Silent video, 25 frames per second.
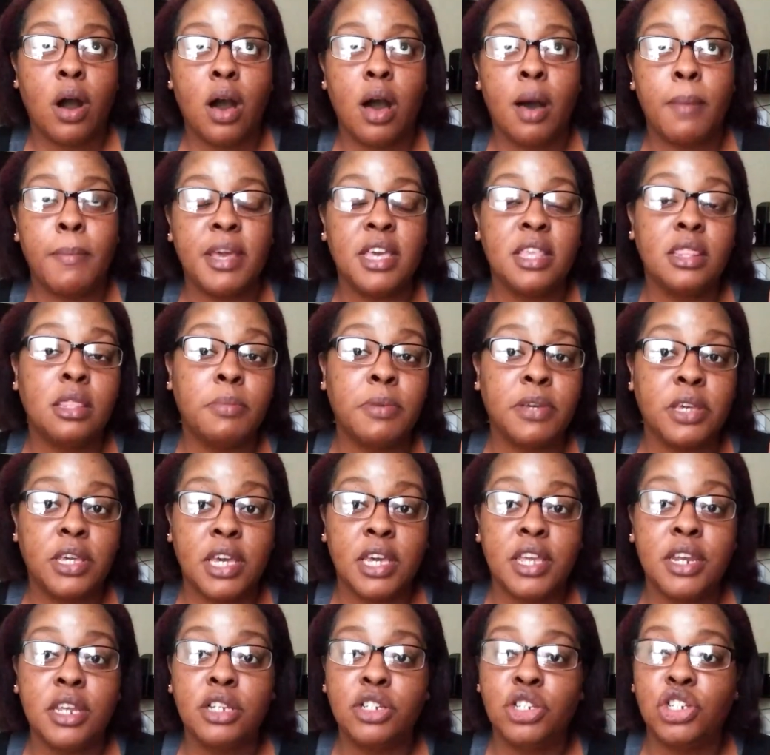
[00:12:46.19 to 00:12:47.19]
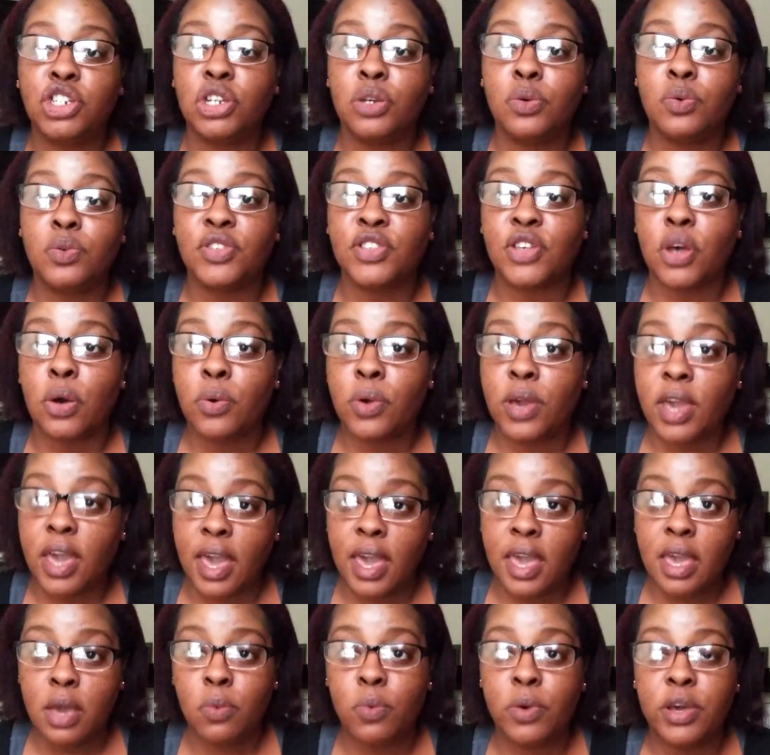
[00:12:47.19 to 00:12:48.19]
Um, in the beginning, she was
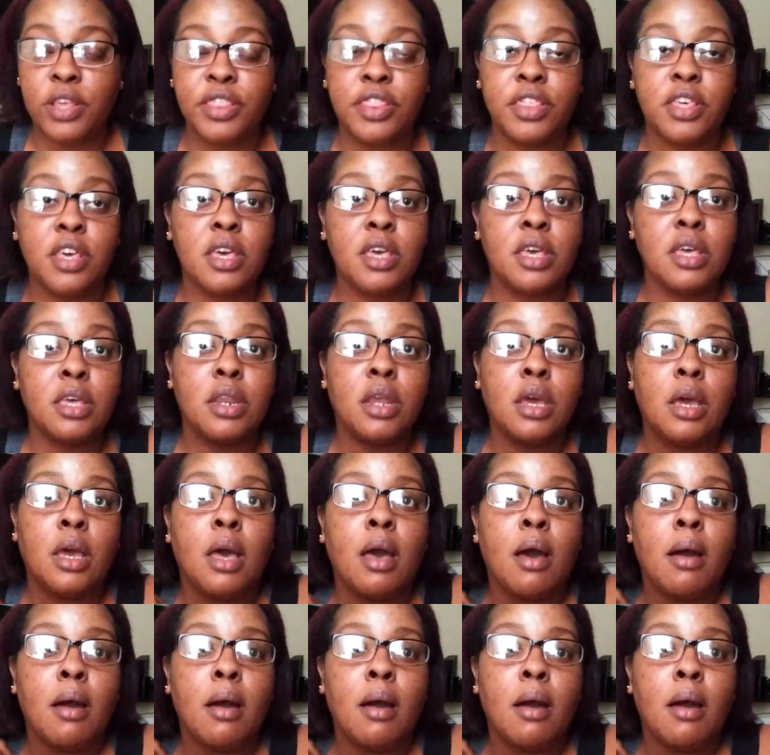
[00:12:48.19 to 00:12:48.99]
okay with it,